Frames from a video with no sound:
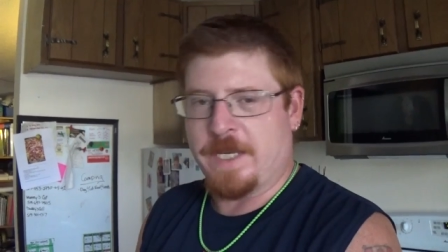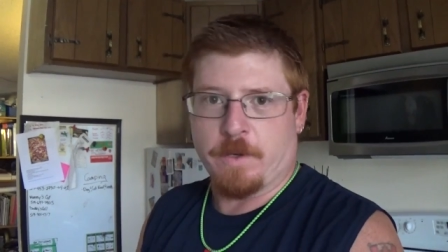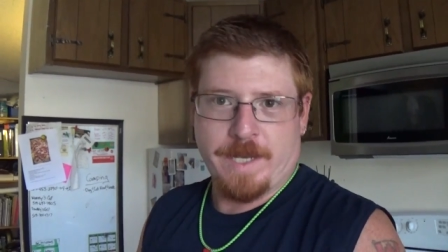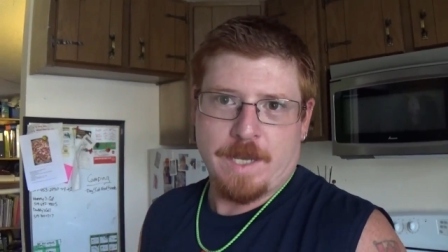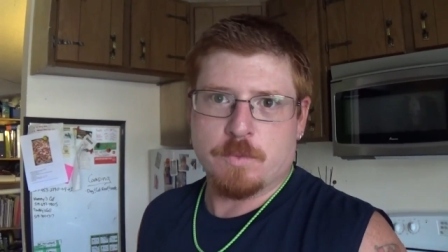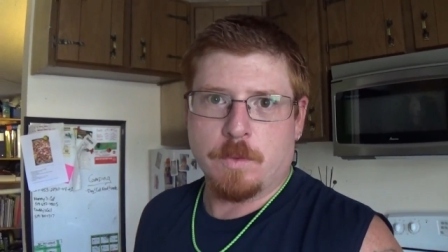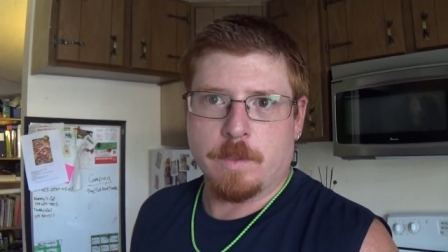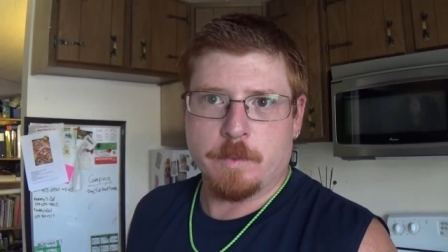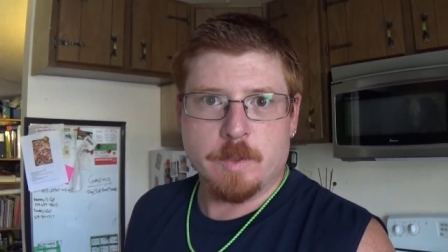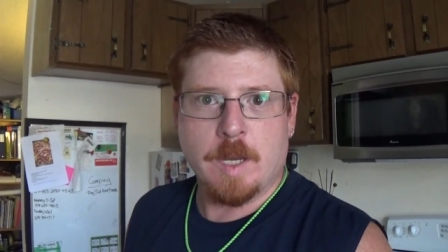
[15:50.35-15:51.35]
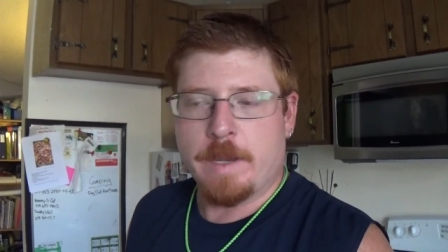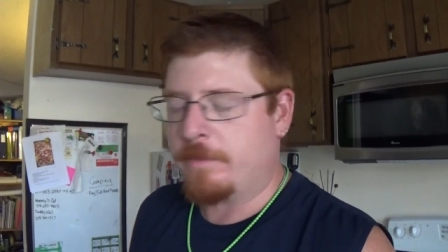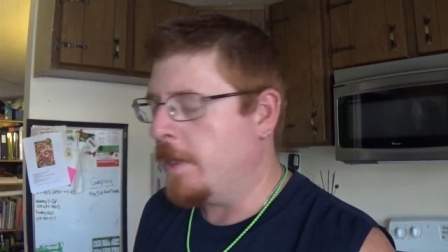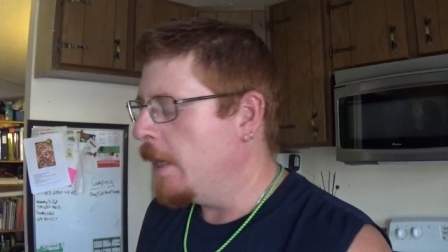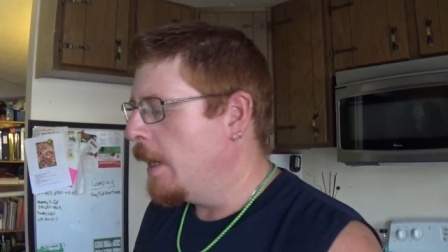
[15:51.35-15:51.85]
potato casserole that we
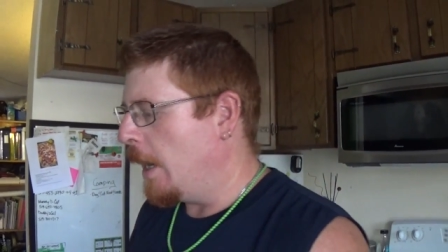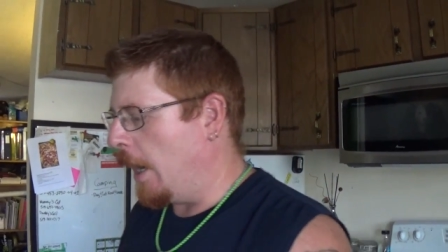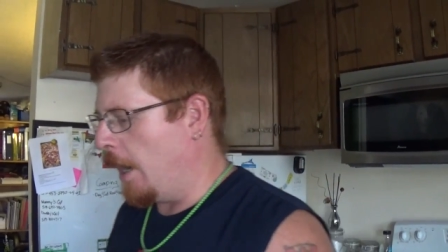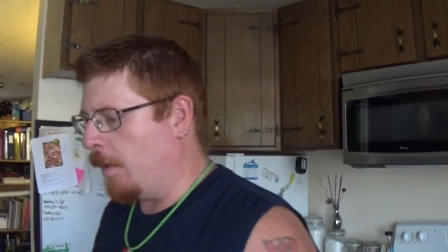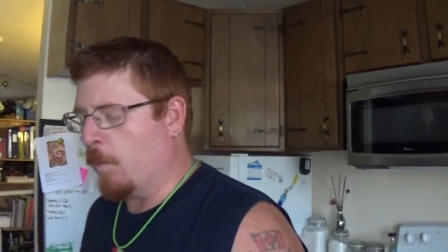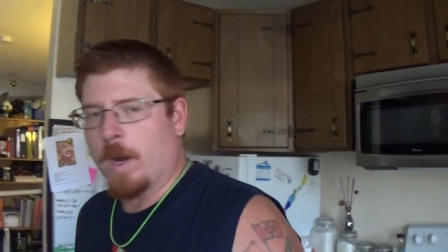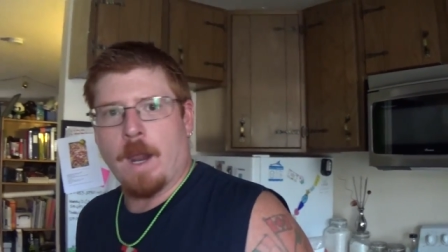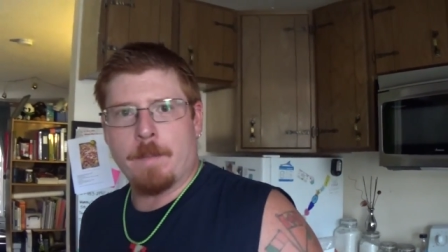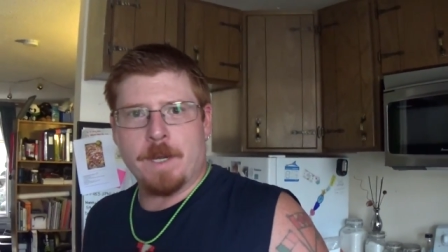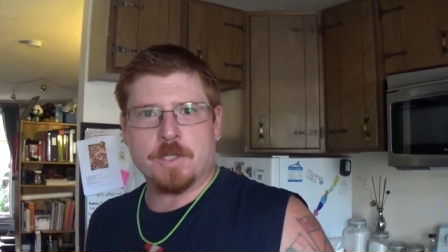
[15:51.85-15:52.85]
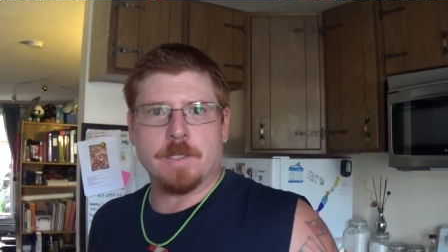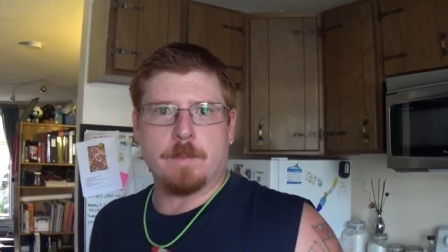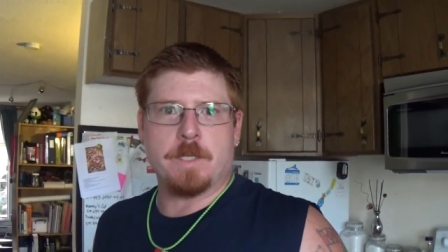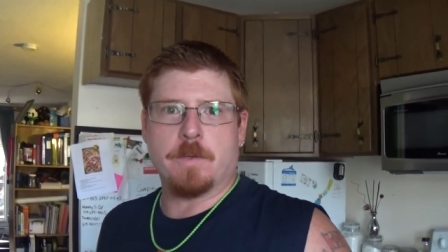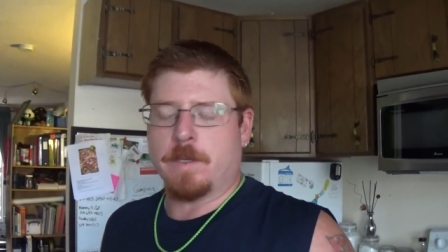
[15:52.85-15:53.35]
have. What I'm actually
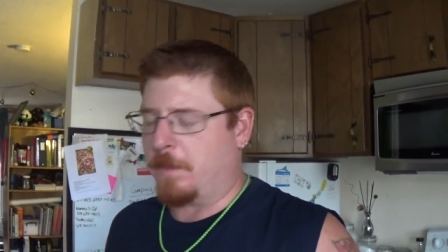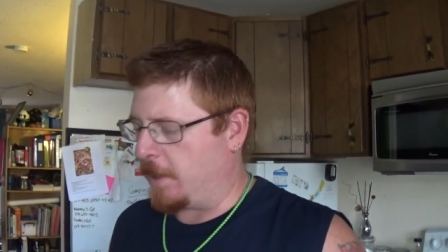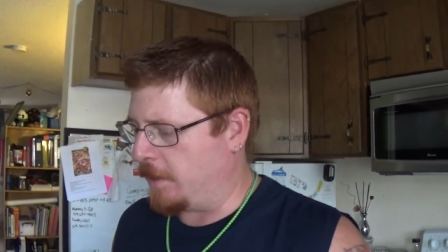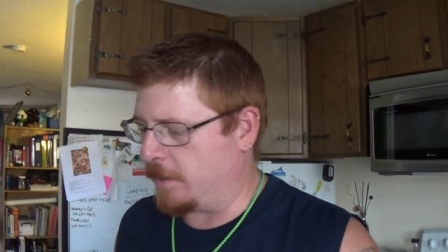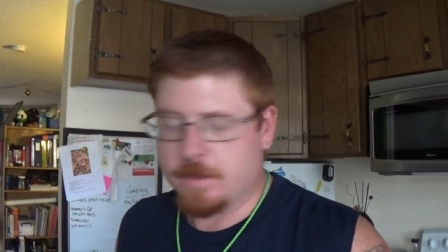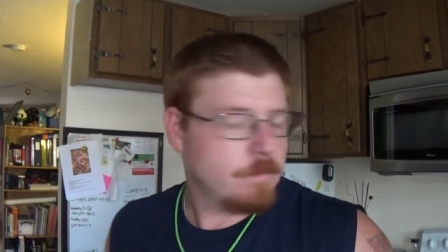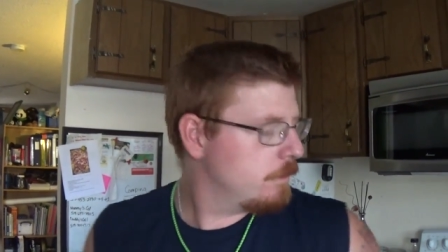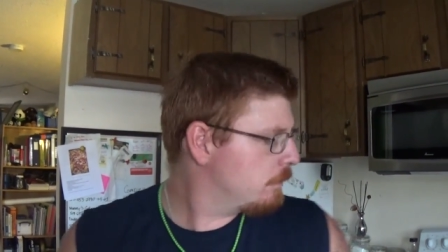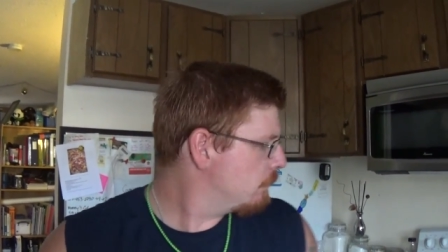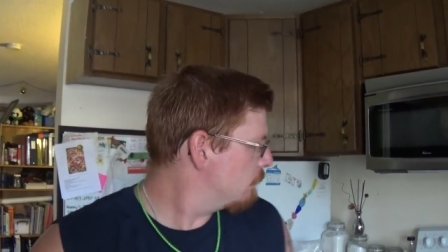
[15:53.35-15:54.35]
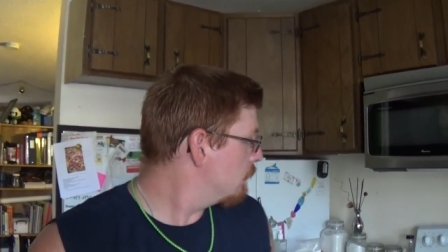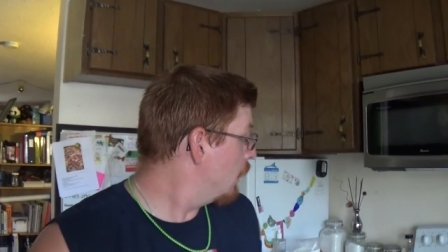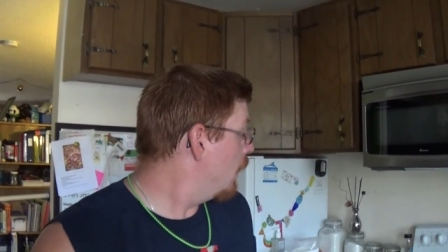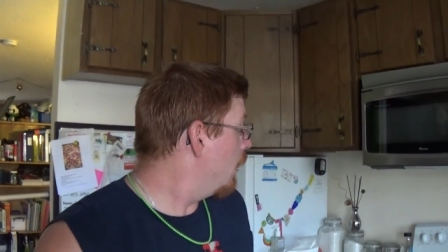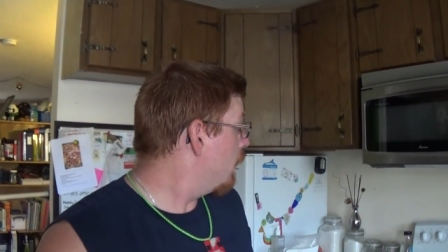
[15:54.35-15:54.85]
going to be doing, because
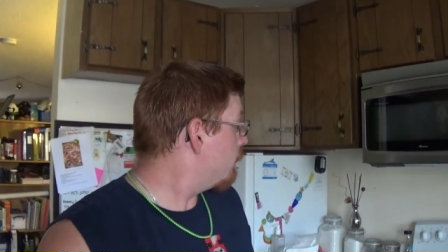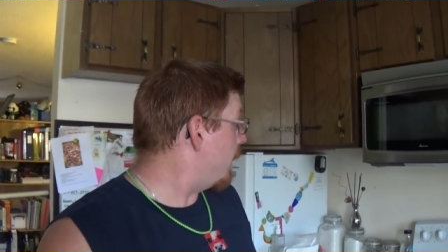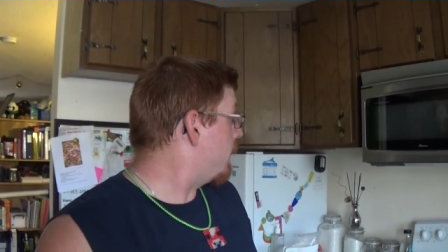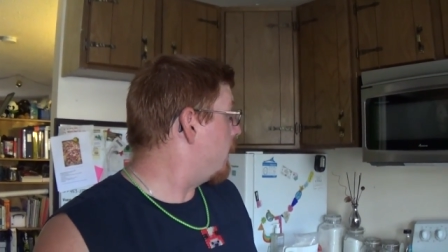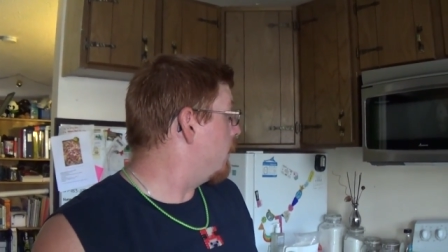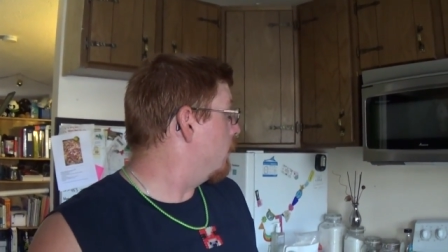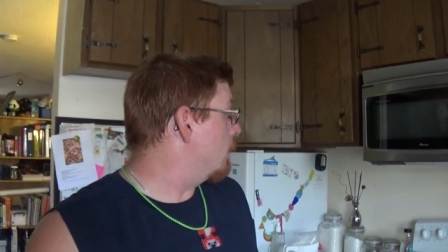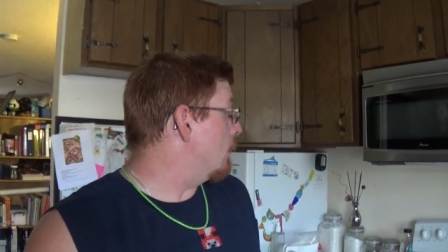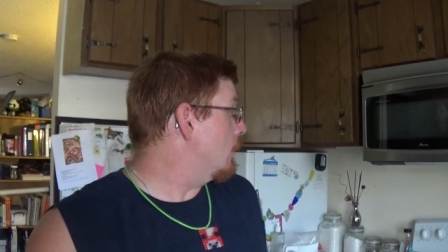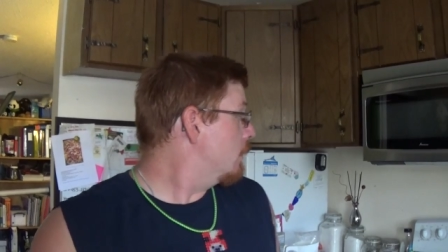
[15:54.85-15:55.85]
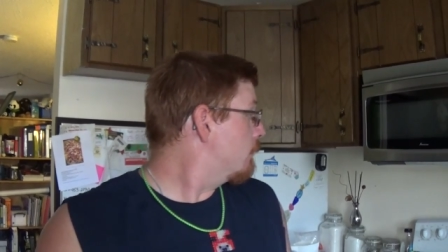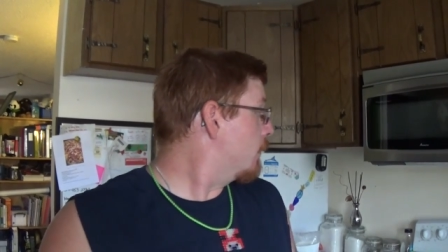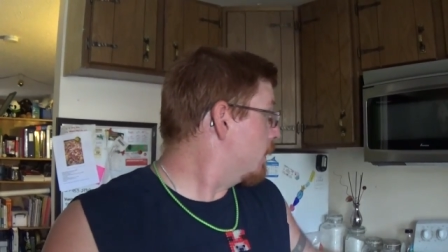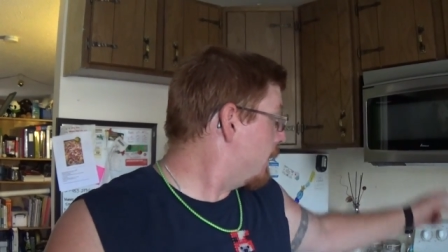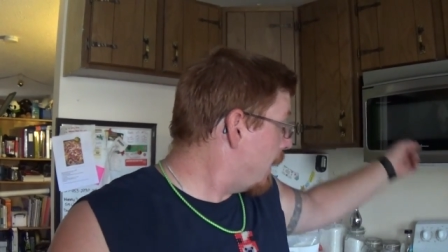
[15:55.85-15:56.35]
thank you
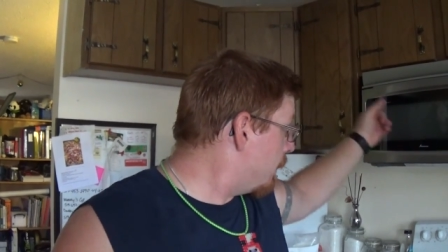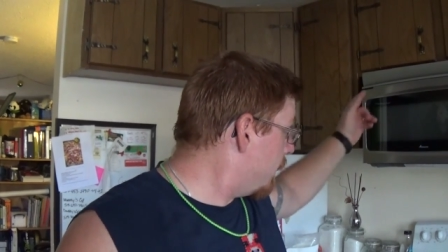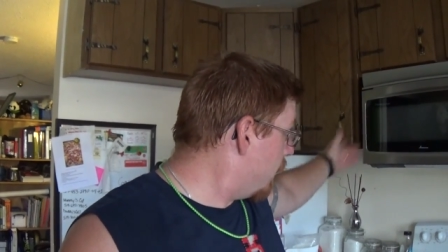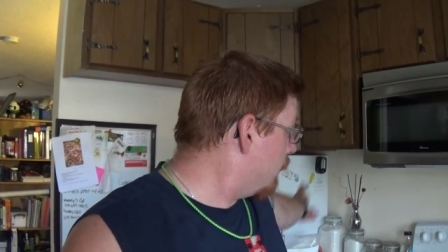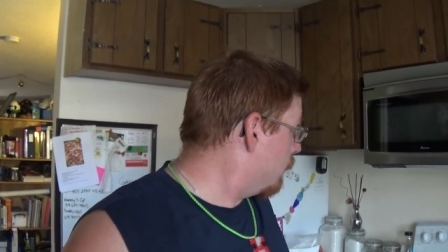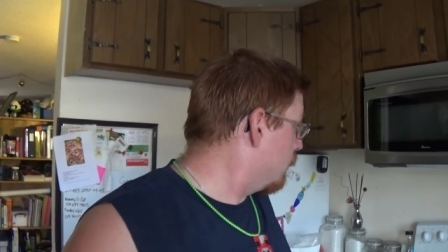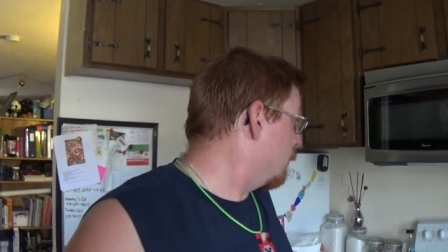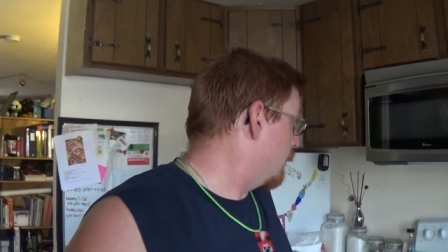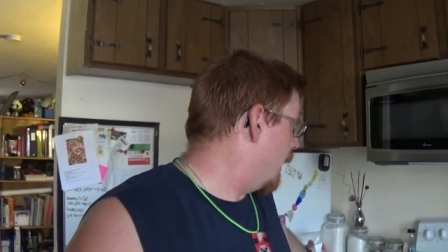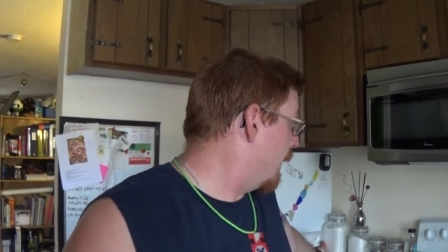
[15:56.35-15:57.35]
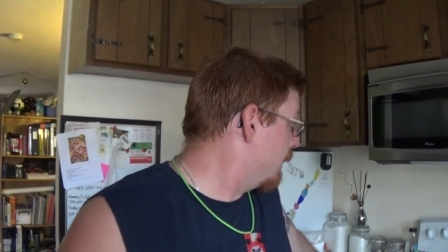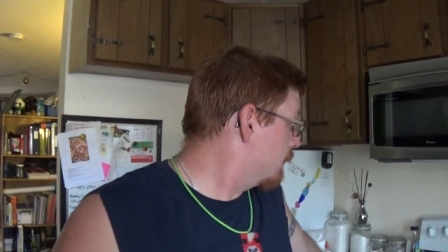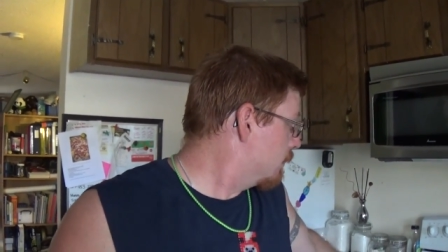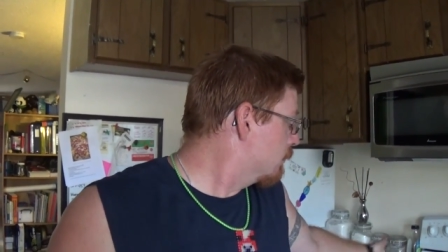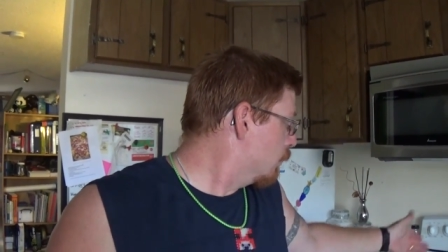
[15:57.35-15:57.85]
for letting me know
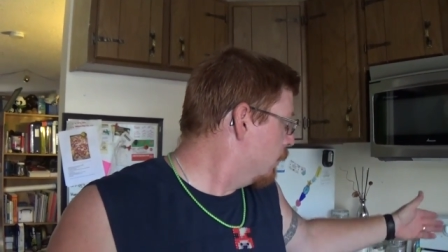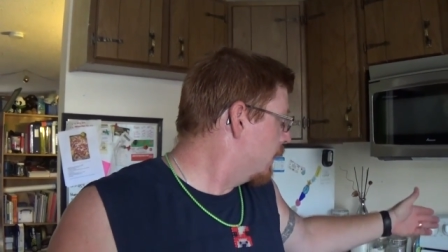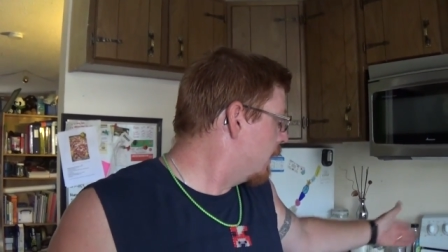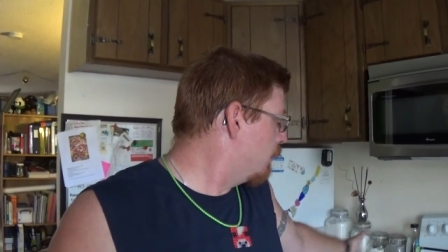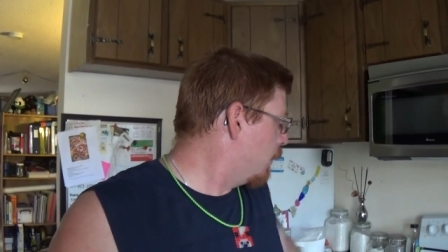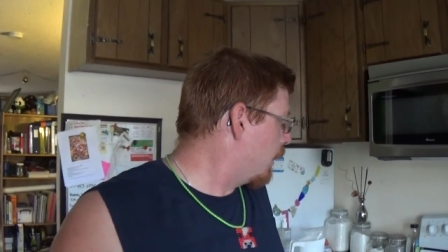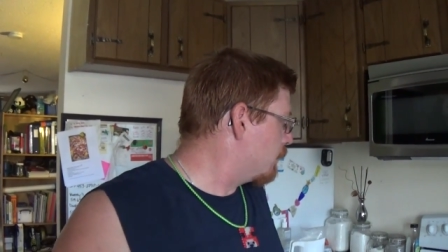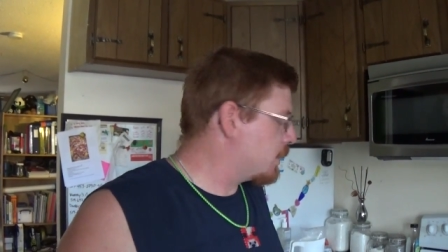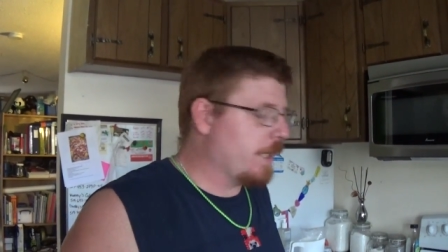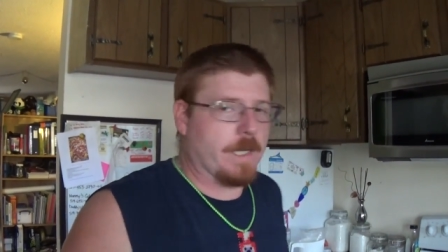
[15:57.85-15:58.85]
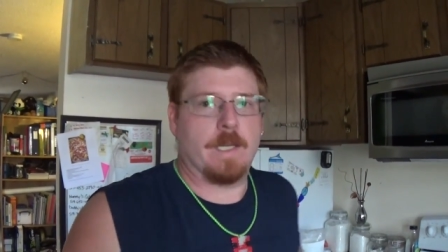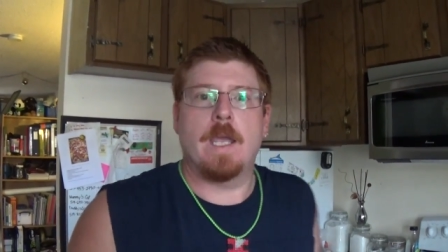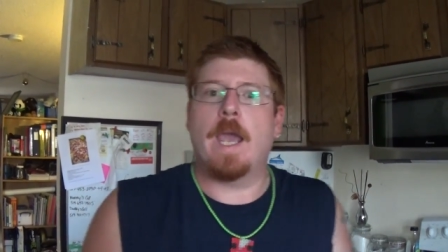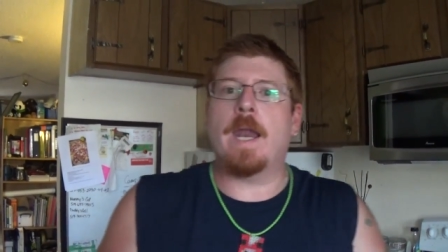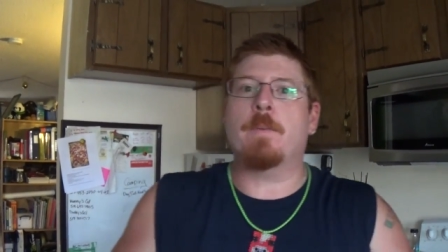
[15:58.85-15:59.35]
and ruining what I was saying.
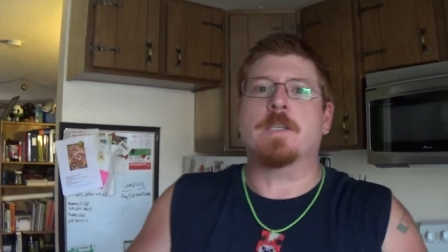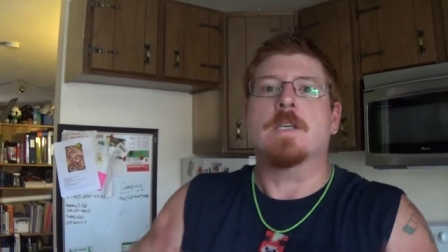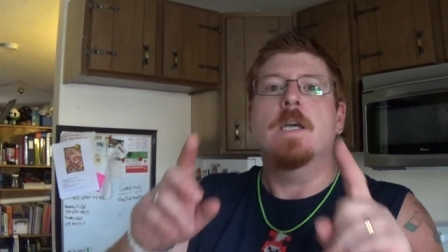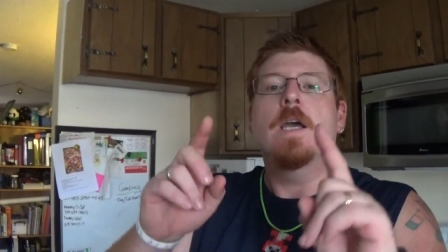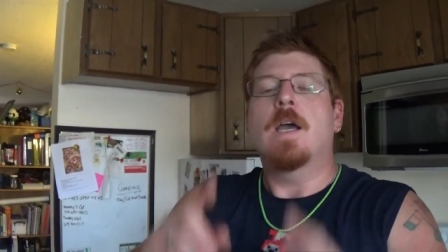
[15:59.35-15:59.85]
Anyways.